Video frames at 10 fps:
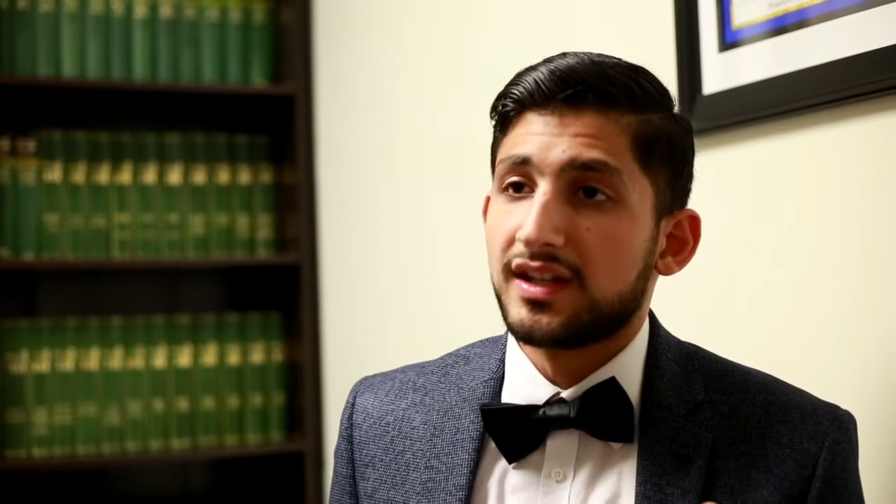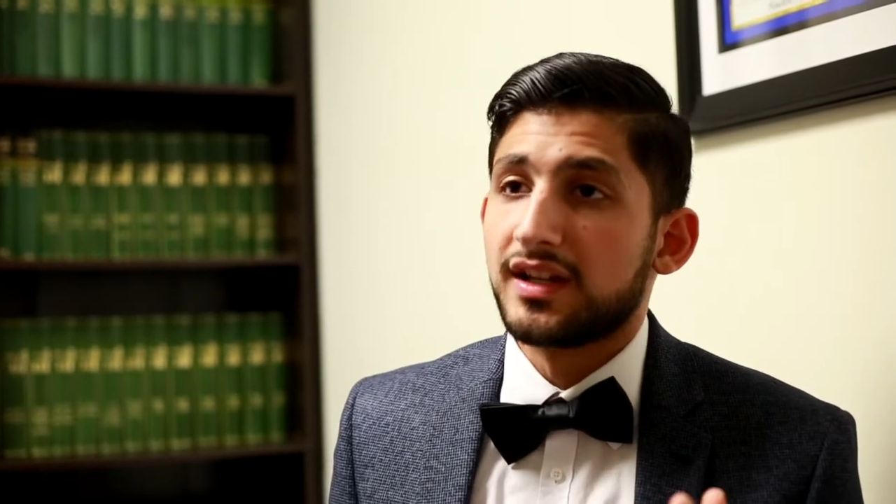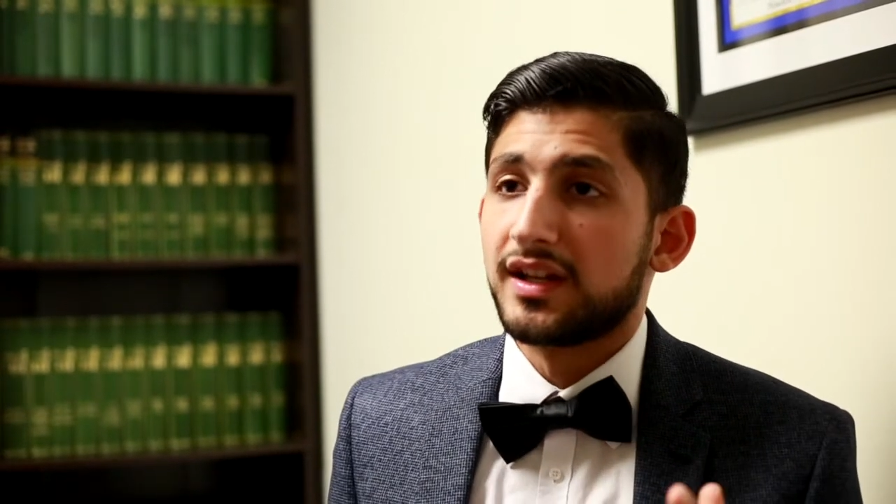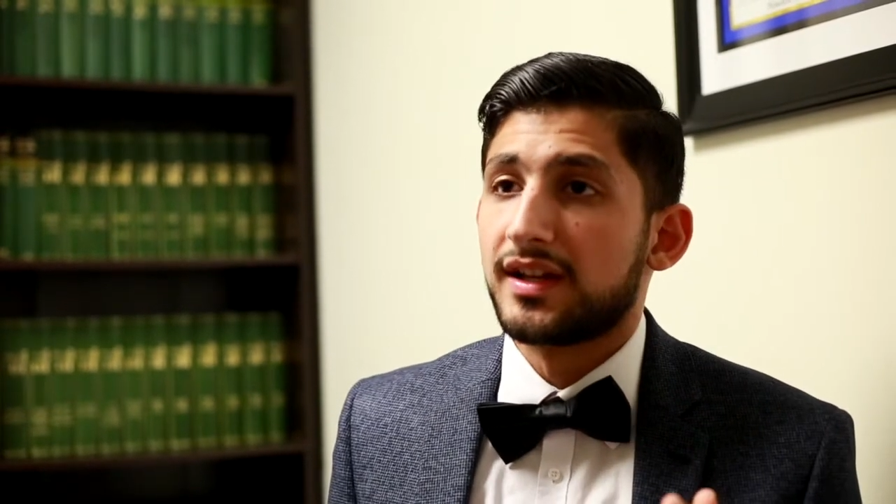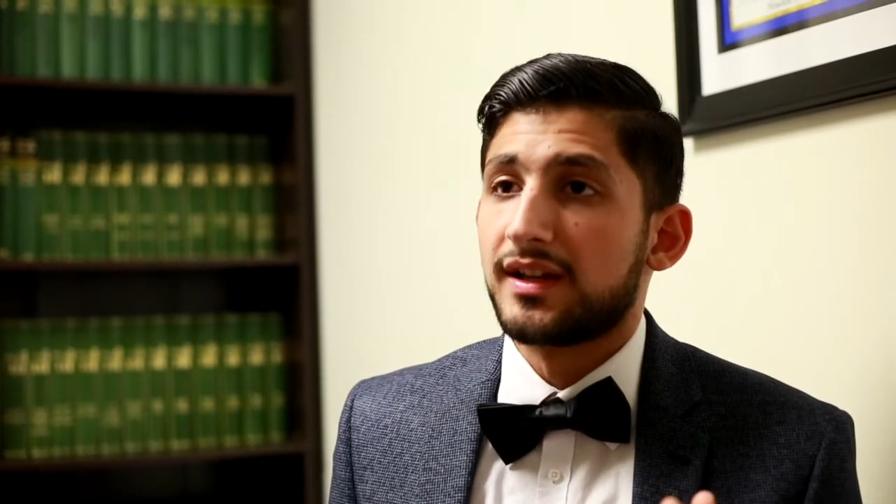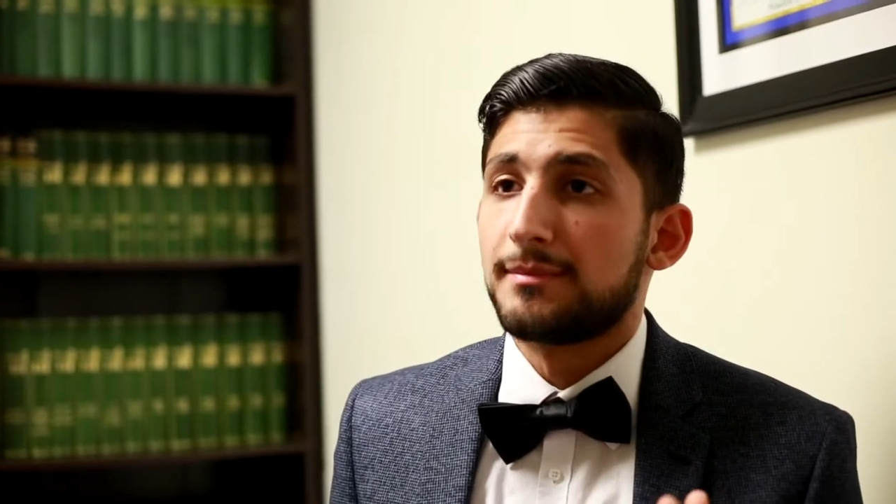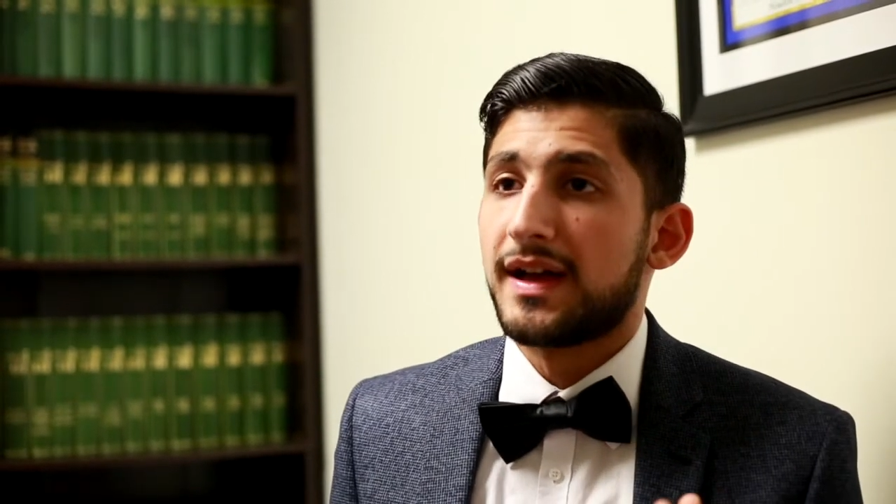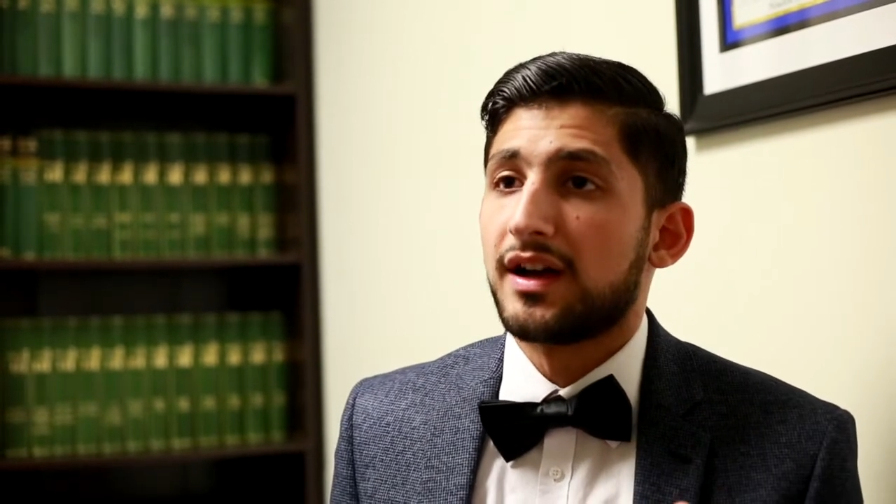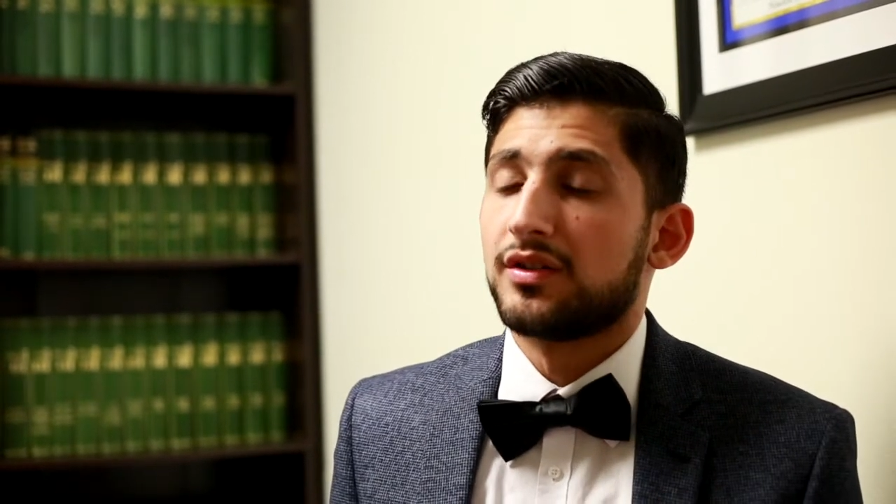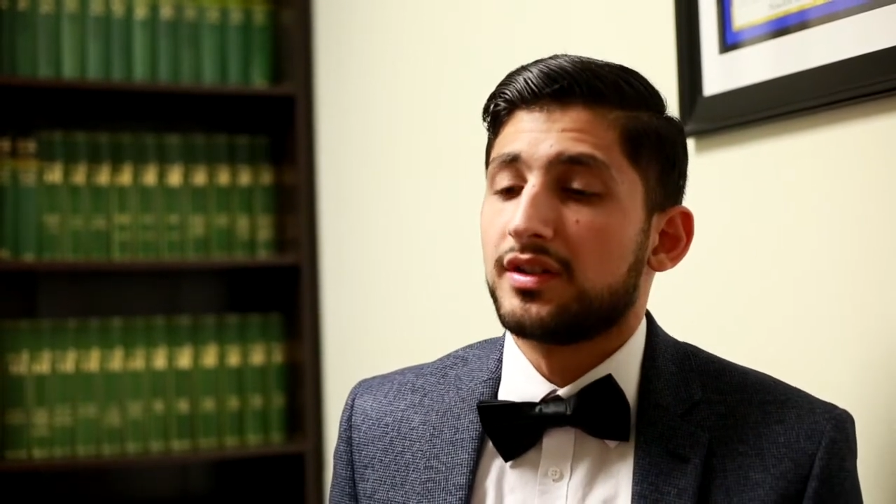
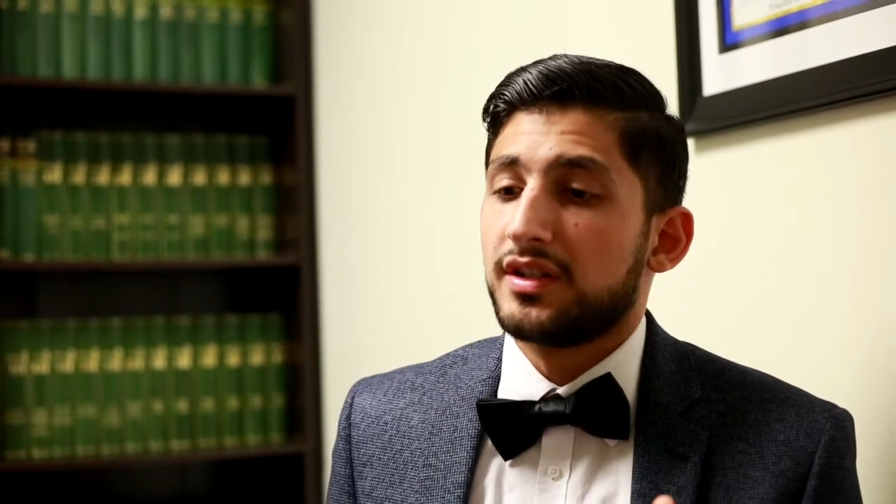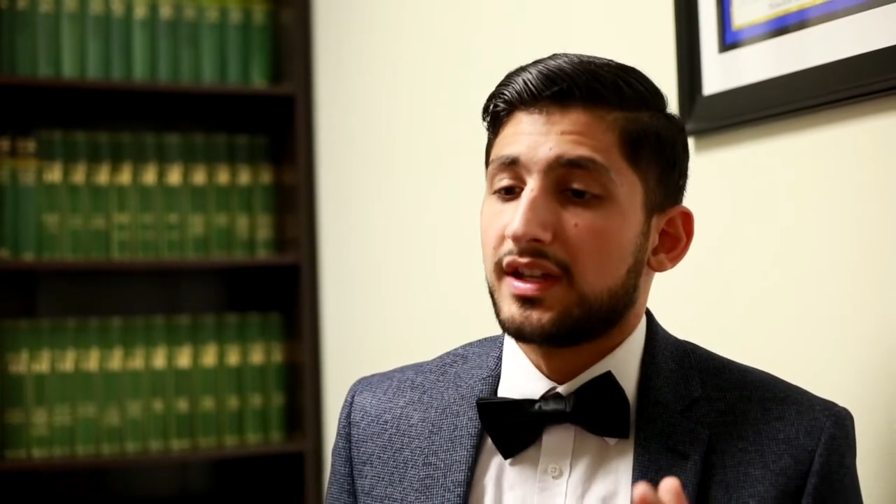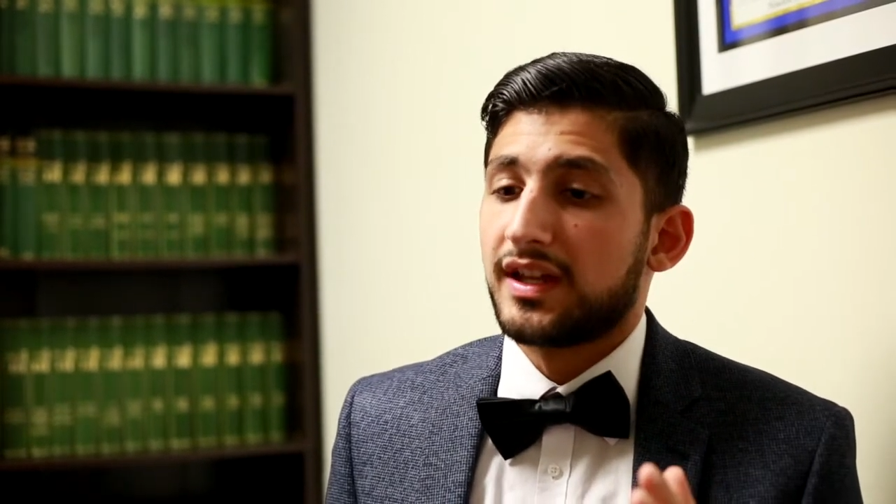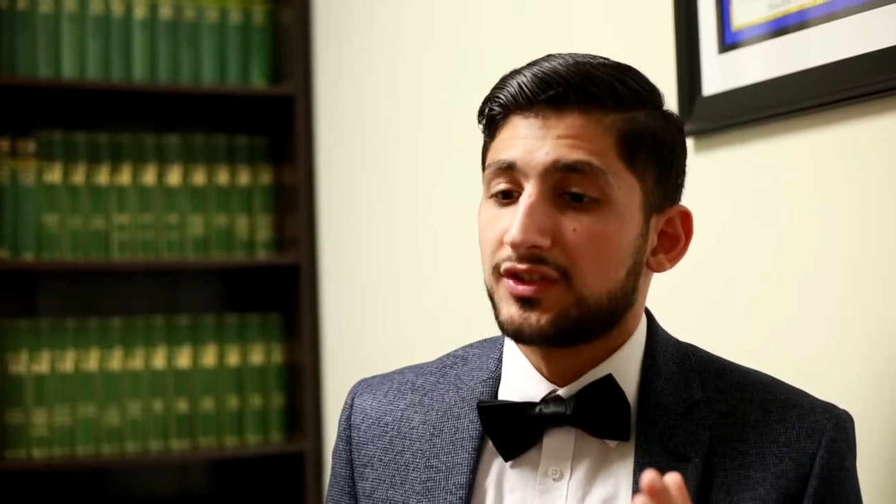about a